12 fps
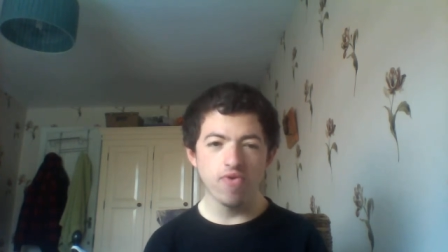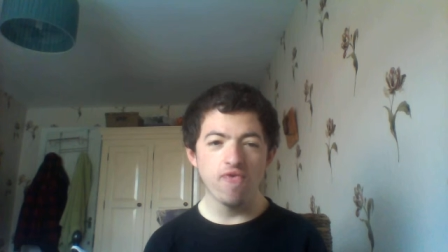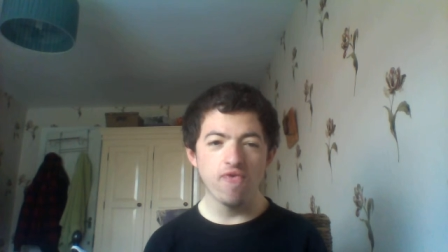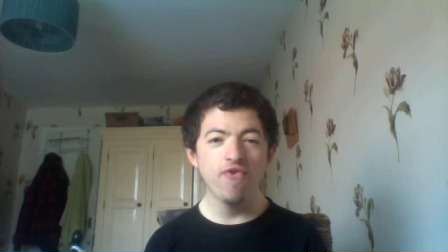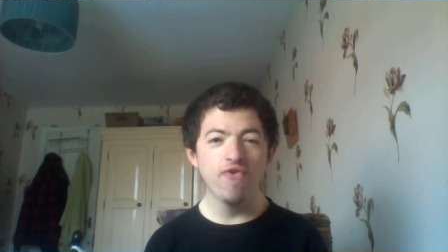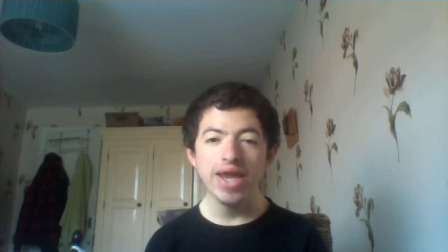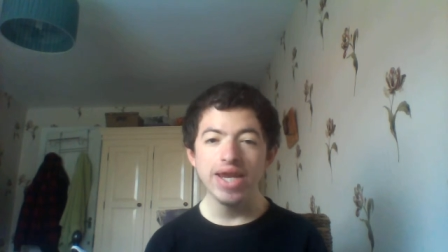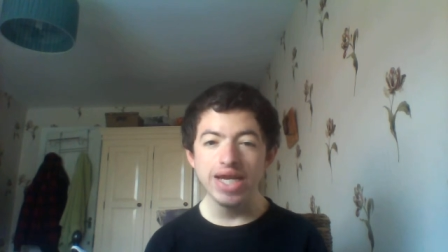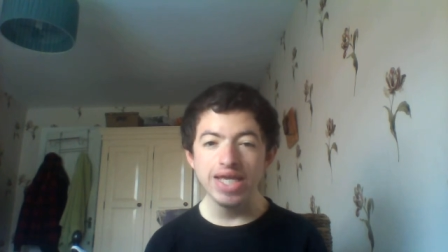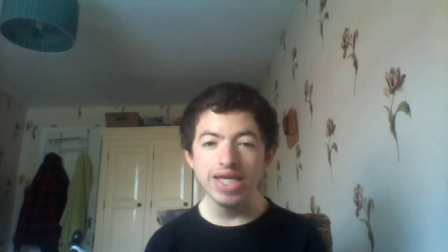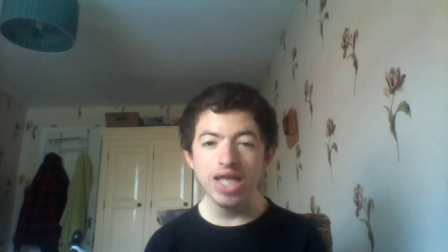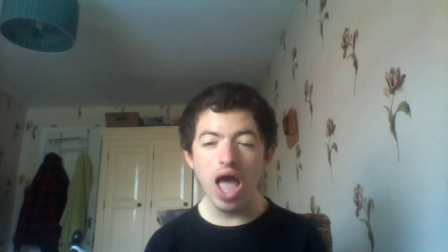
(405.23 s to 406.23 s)

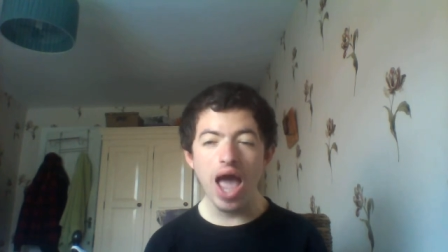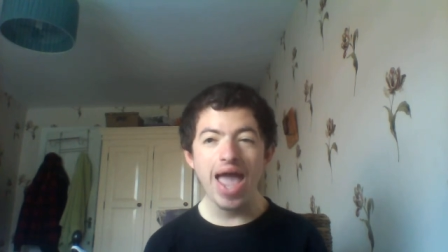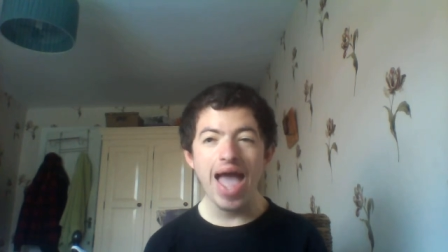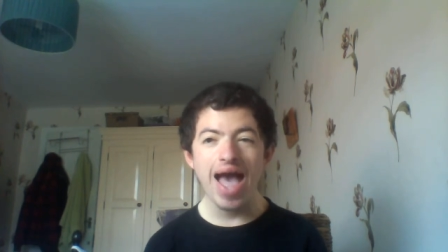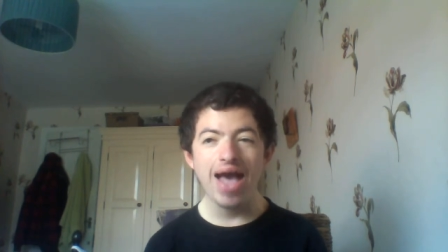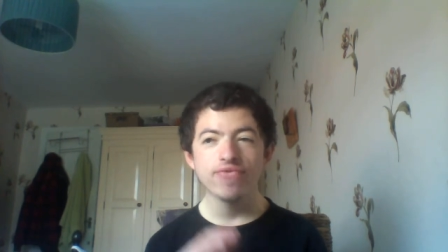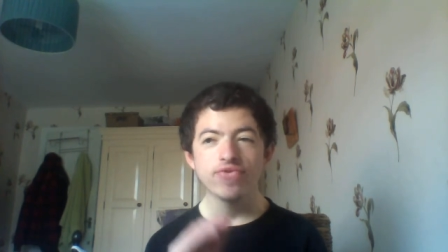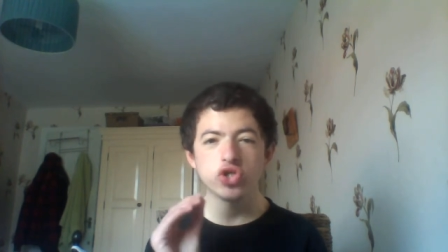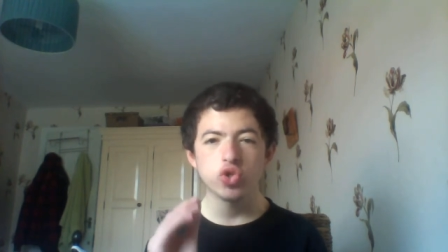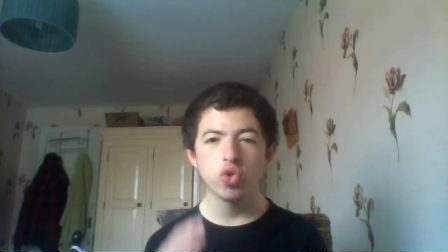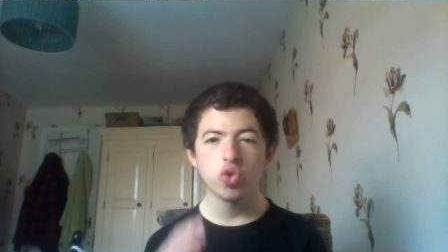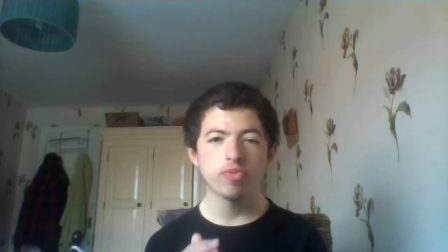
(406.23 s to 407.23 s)
finally, I have to
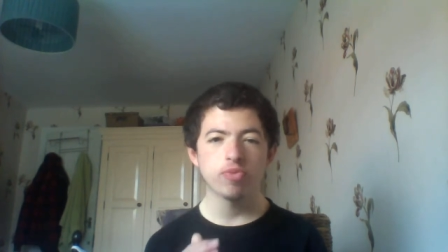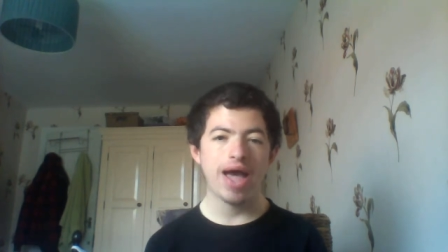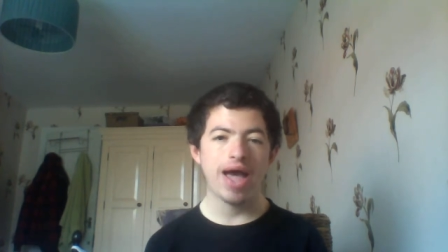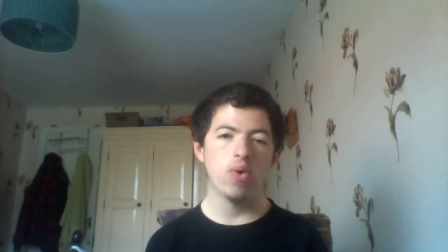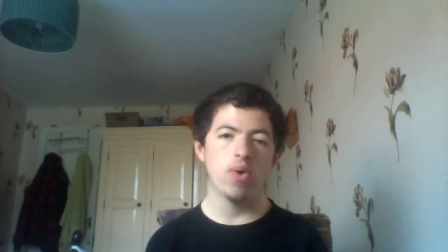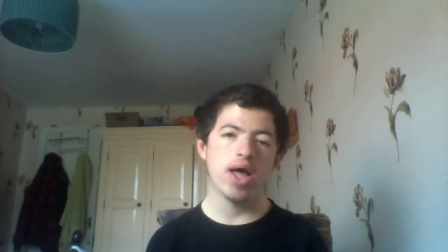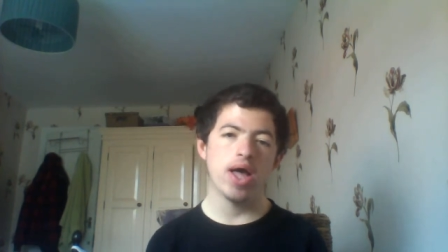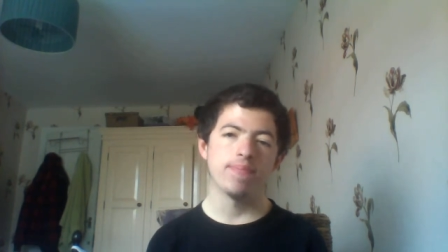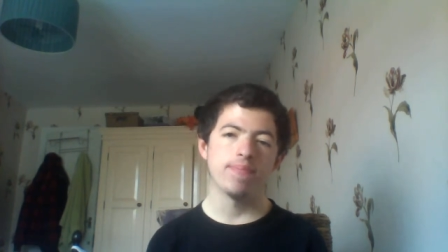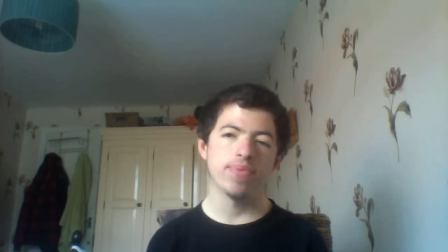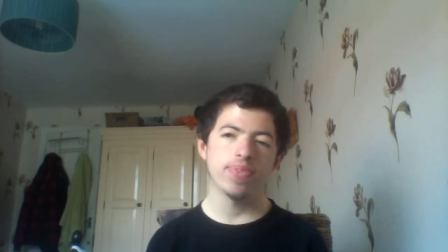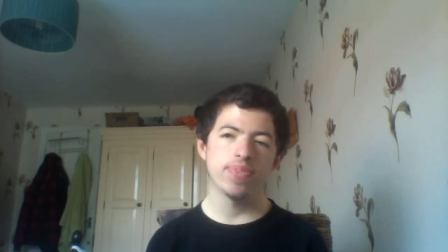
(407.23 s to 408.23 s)
talk about
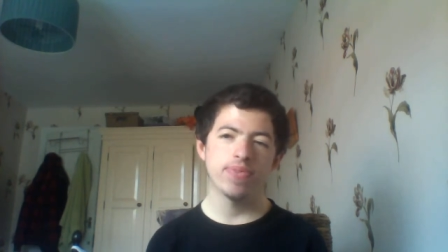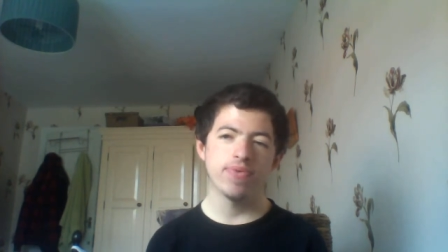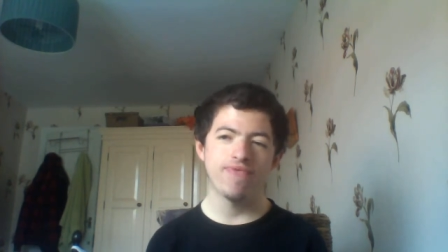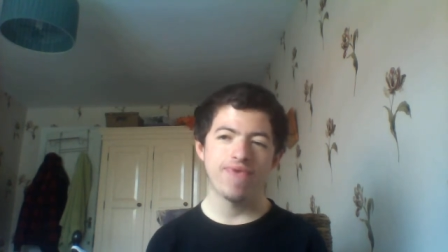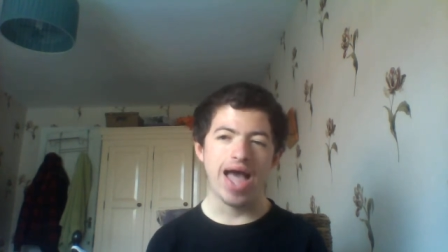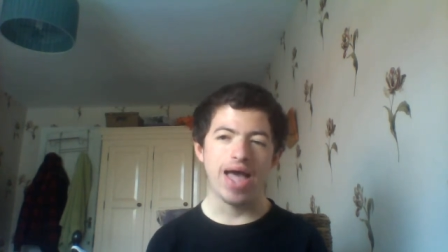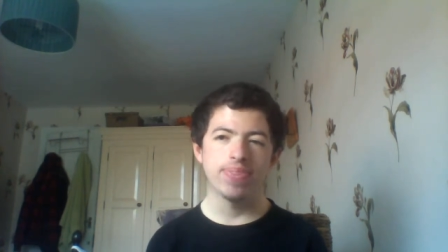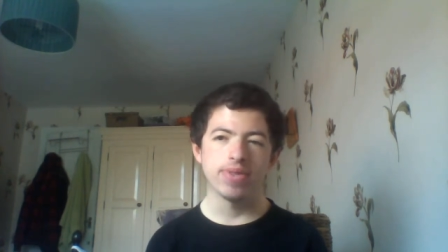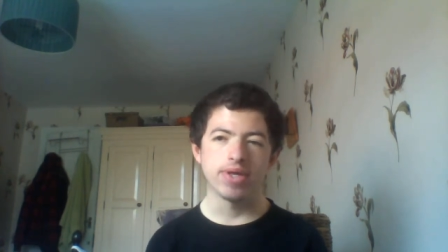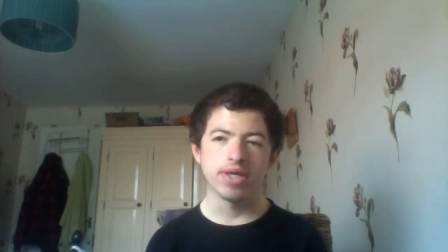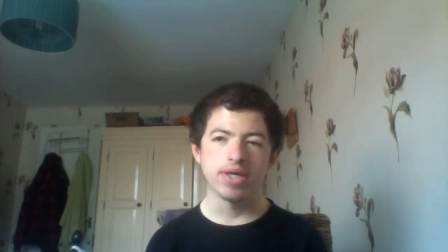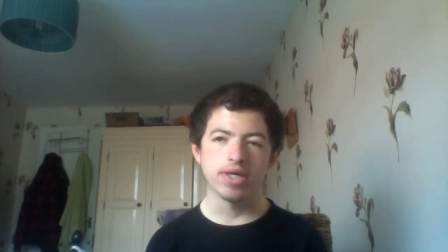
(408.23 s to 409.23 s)
um, the fact
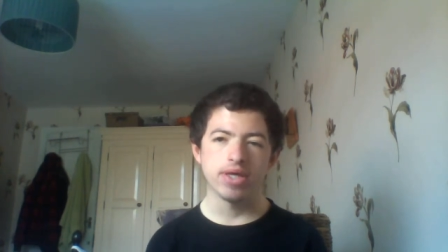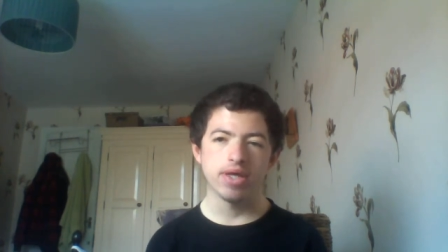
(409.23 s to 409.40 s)
that